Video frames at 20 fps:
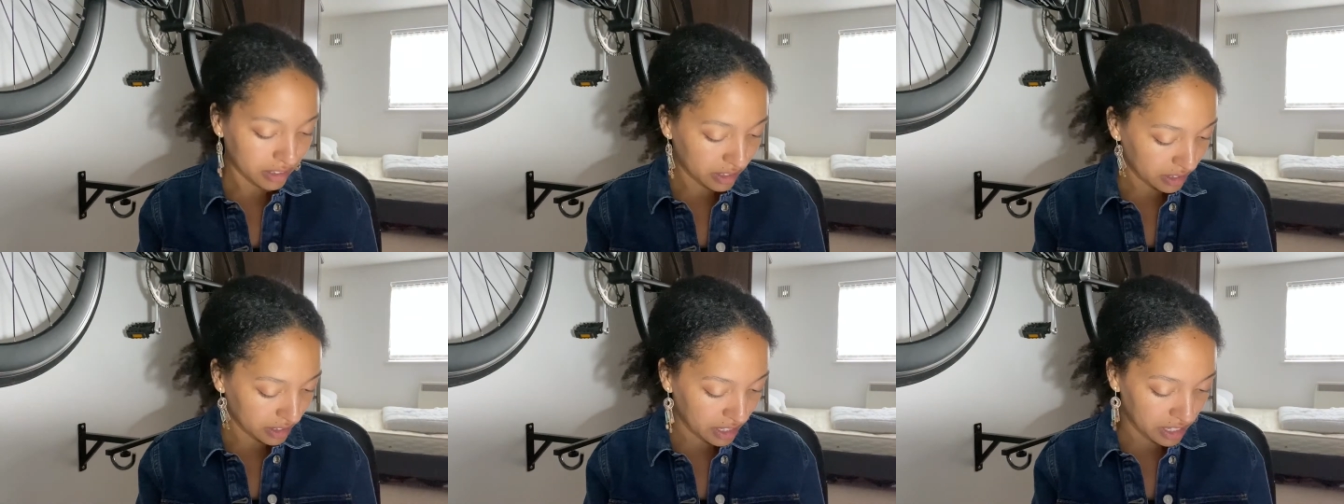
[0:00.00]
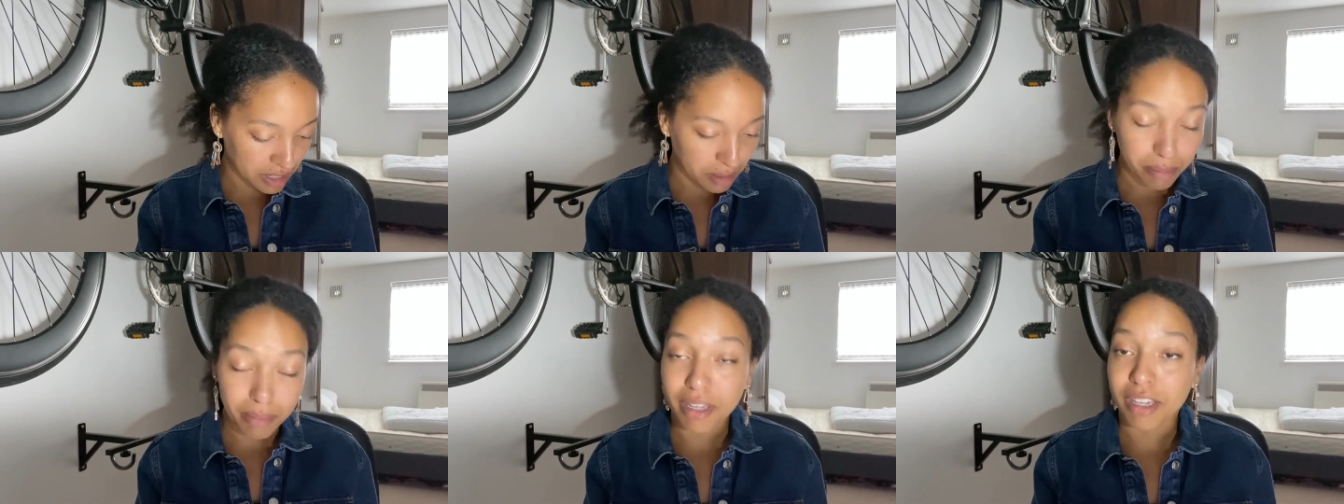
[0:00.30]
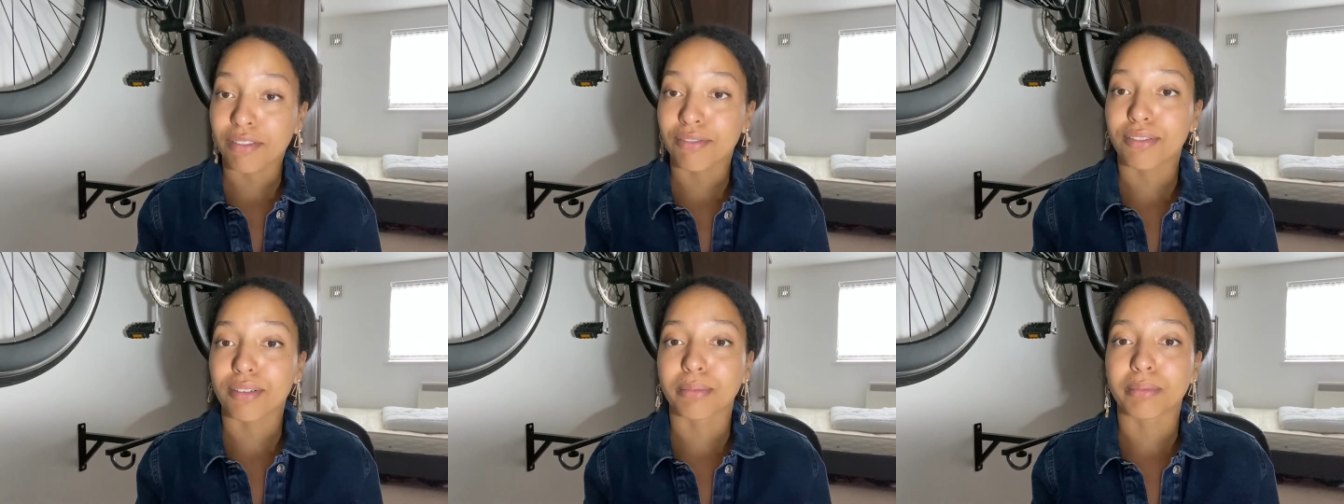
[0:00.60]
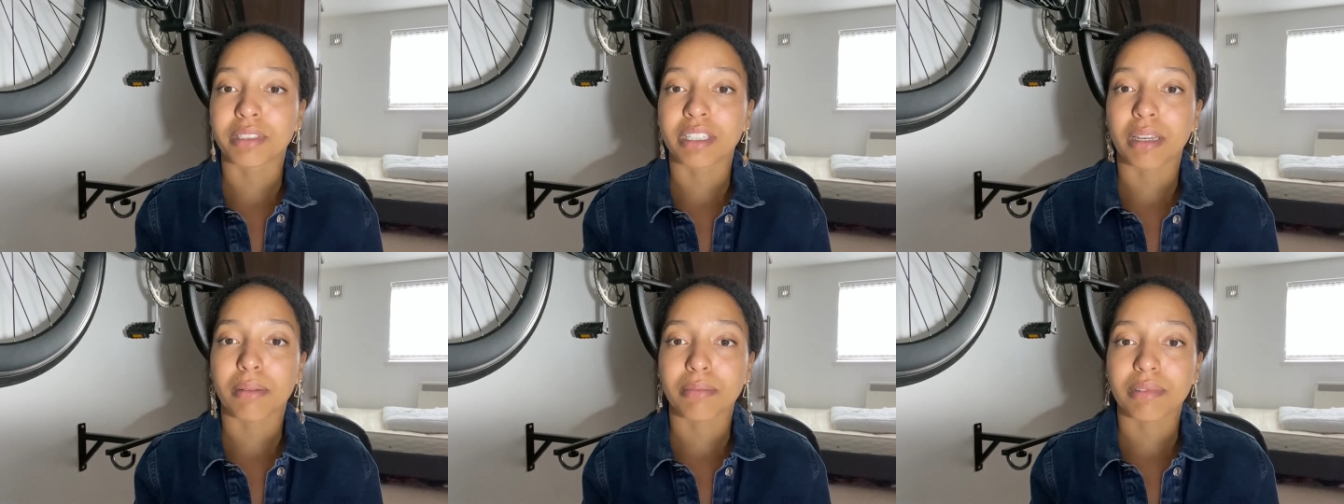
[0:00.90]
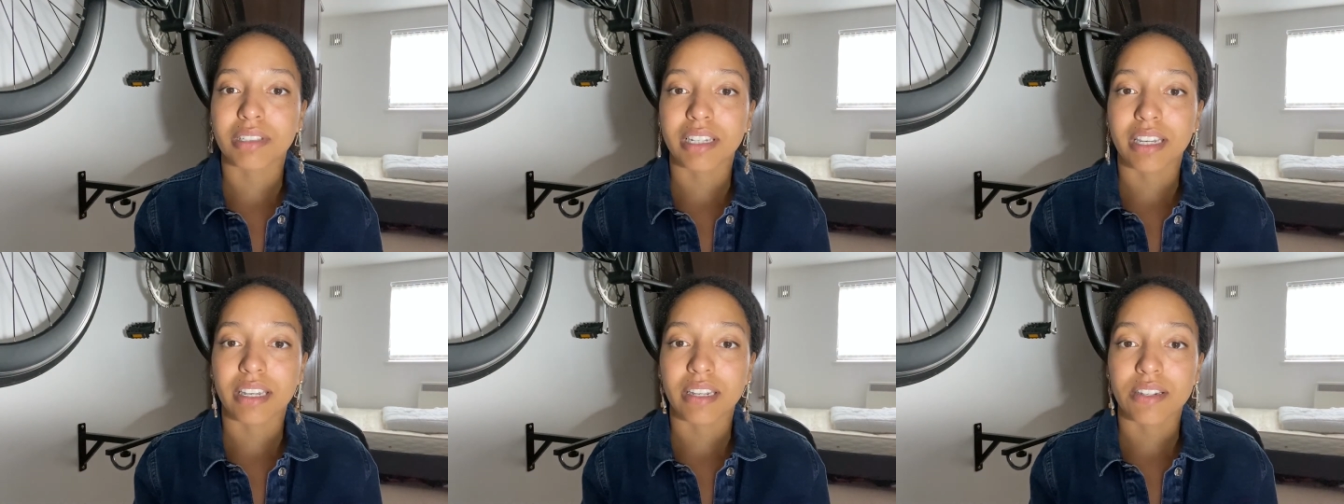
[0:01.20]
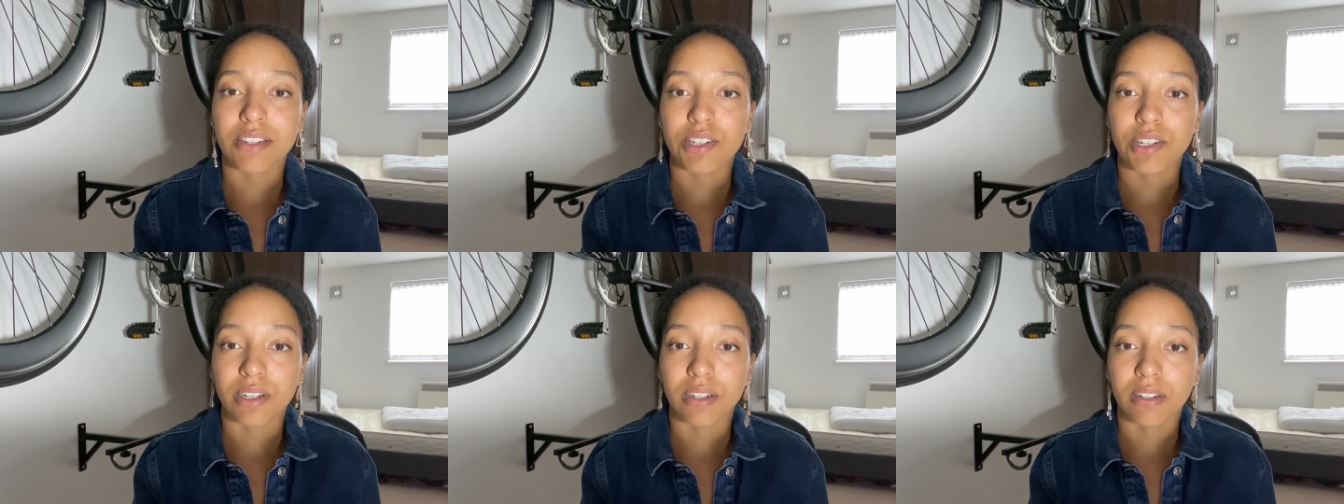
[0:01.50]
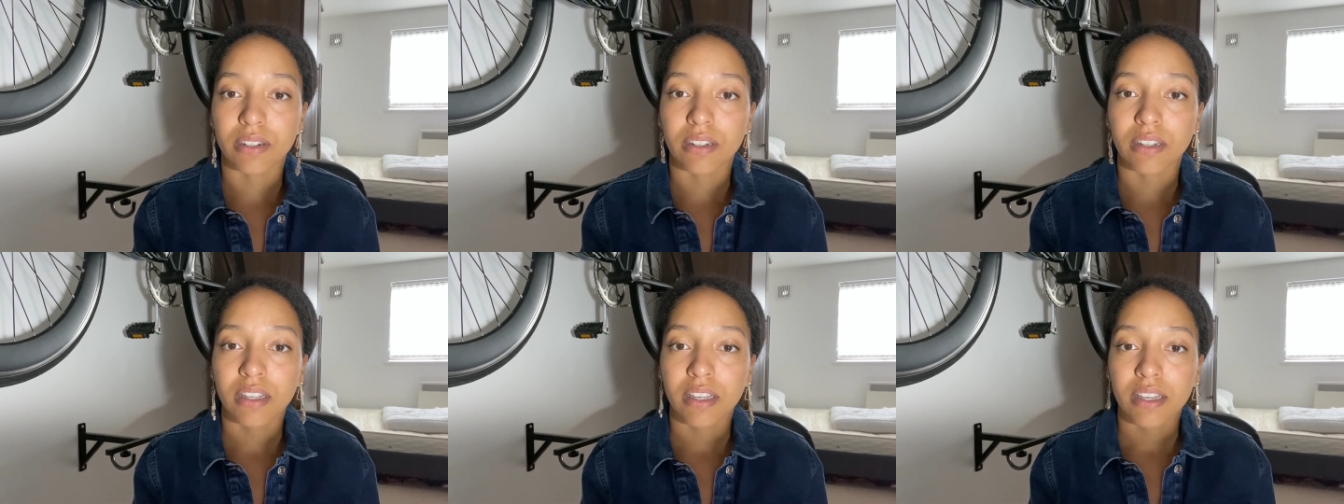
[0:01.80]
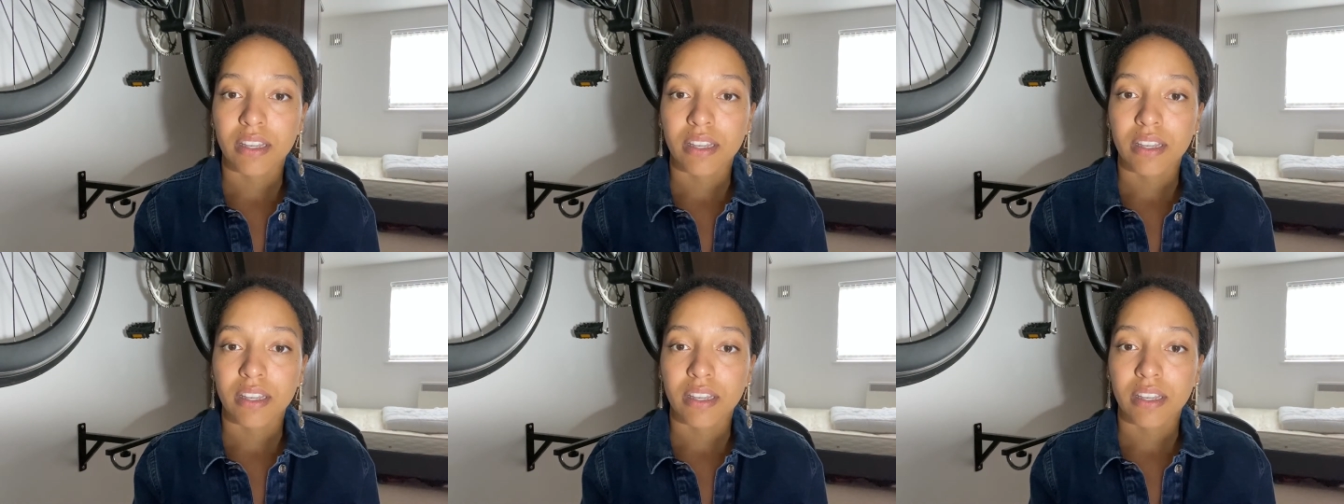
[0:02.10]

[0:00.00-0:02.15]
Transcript: keep me from temptation.